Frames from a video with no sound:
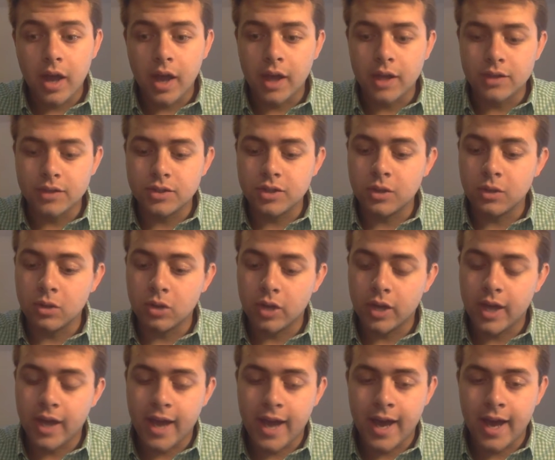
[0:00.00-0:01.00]
And so
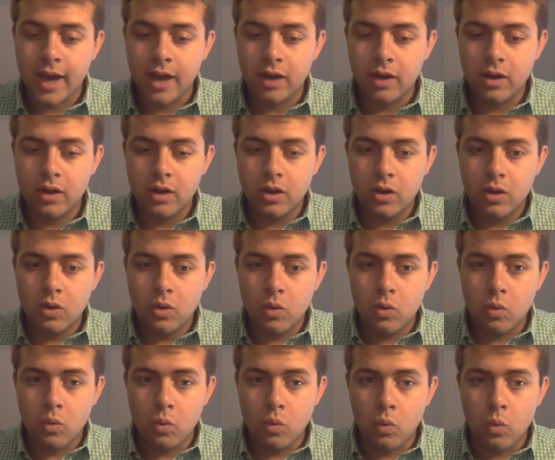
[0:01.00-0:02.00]
looking at
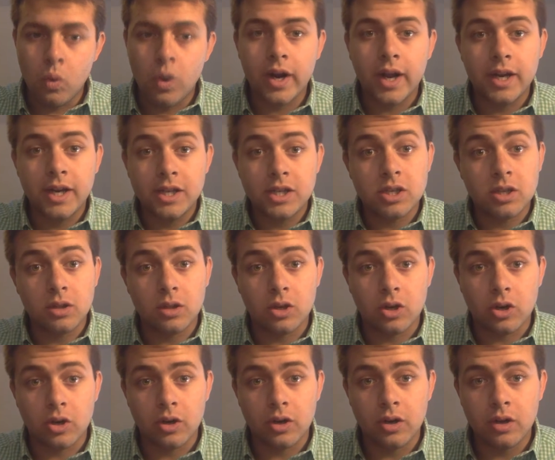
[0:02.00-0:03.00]
what I need to
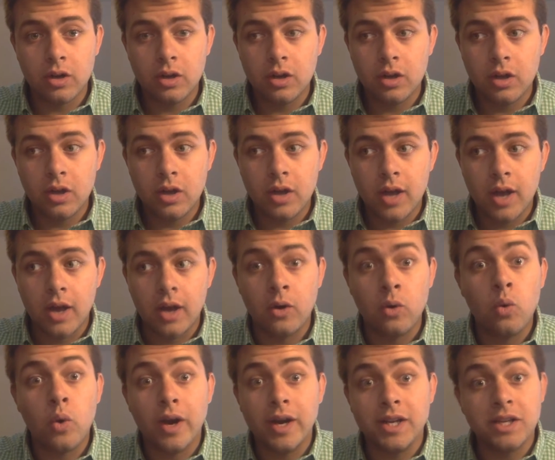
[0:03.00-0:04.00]
learn and
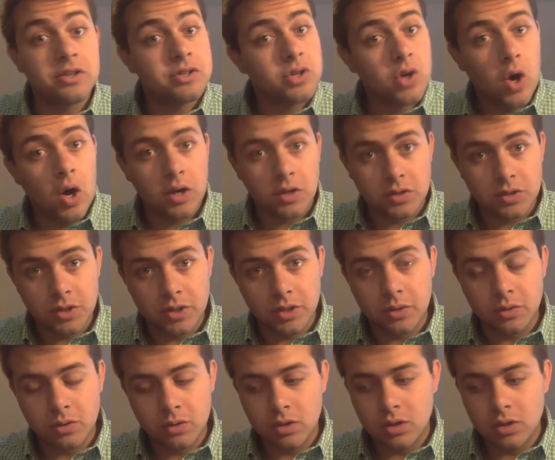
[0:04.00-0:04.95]
who I need to talk to